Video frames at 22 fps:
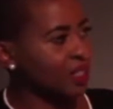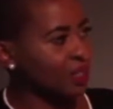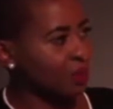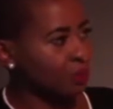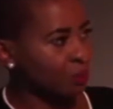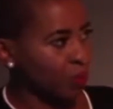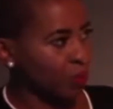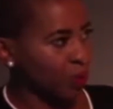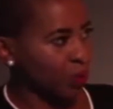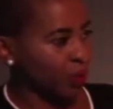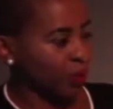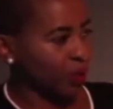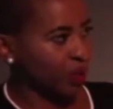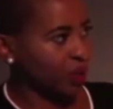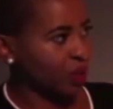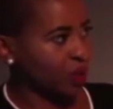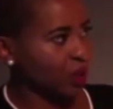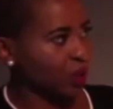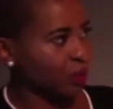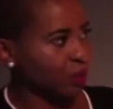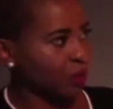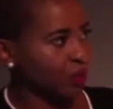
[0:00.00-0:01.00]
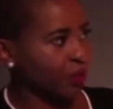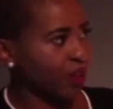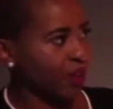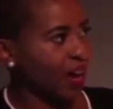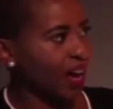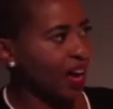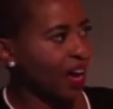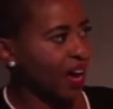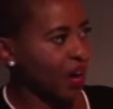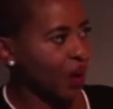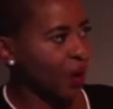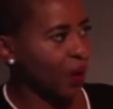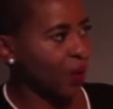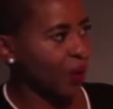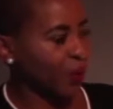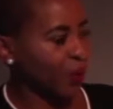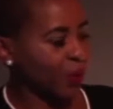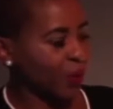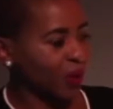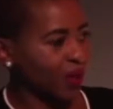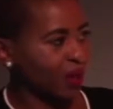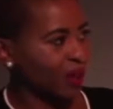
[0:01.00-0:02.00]
Tell us some more in terms of
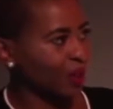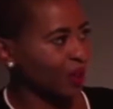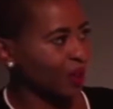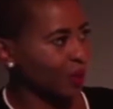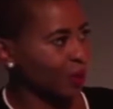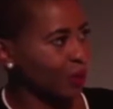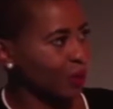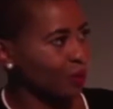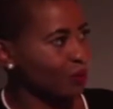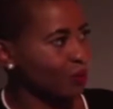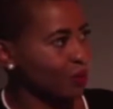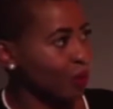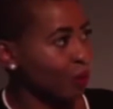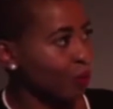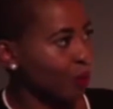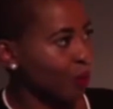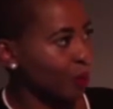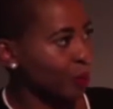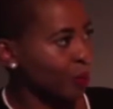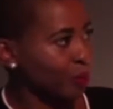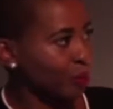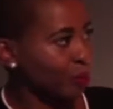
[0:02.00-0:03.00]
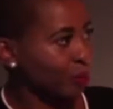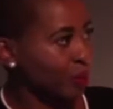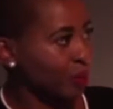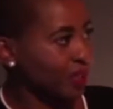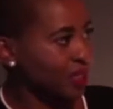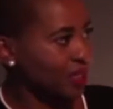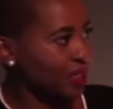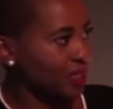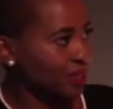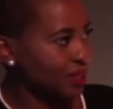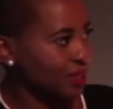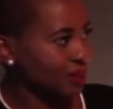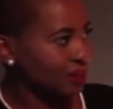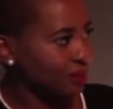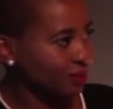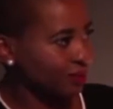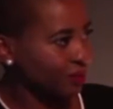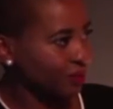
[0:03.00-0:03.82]
how the rubber meets